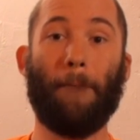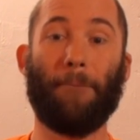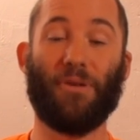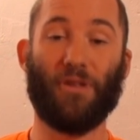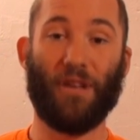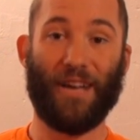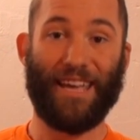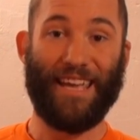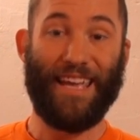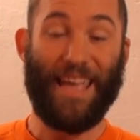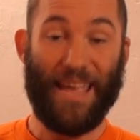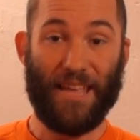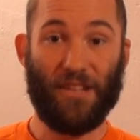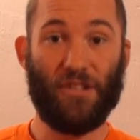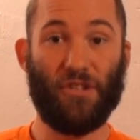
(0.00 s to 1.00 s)
plug it
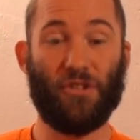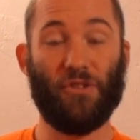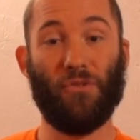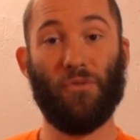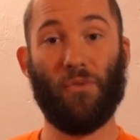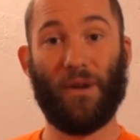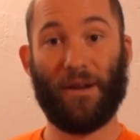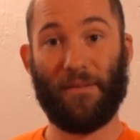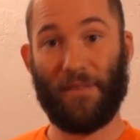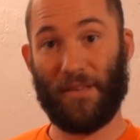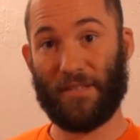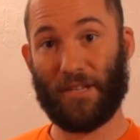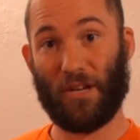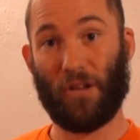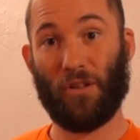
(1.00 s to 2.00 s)
into one of
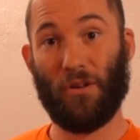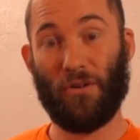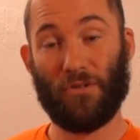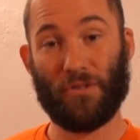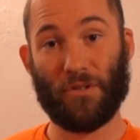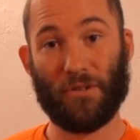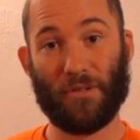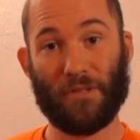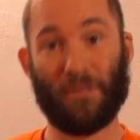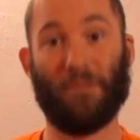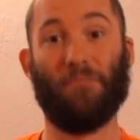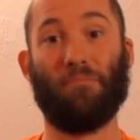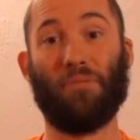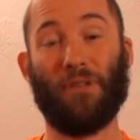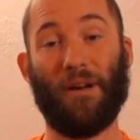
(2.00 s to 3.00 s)
these enclosures,
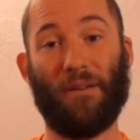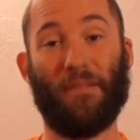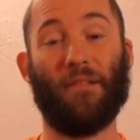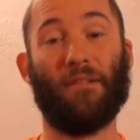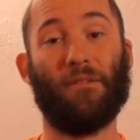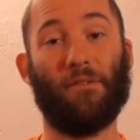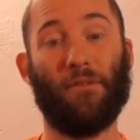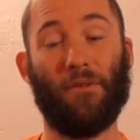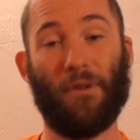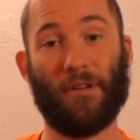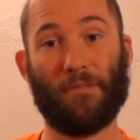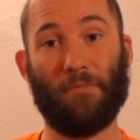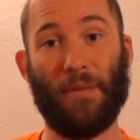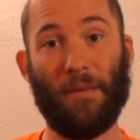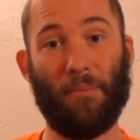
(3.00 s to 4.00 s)
plug the little U
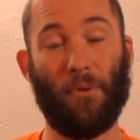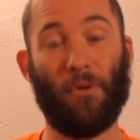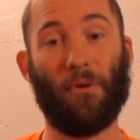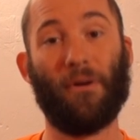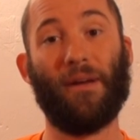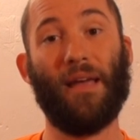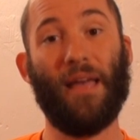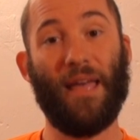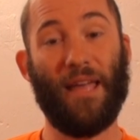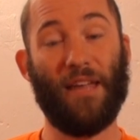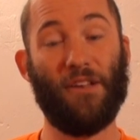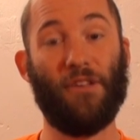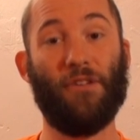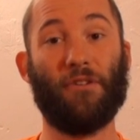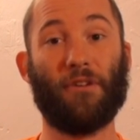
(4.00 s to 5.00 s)
S B port
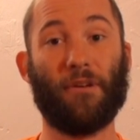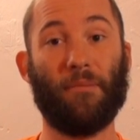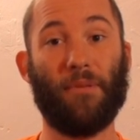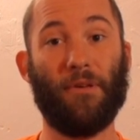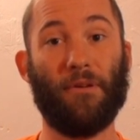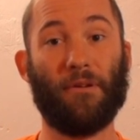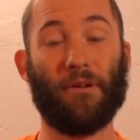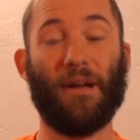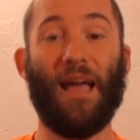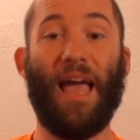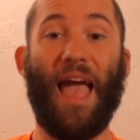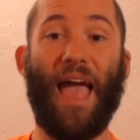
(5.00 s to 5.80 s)
into your computer,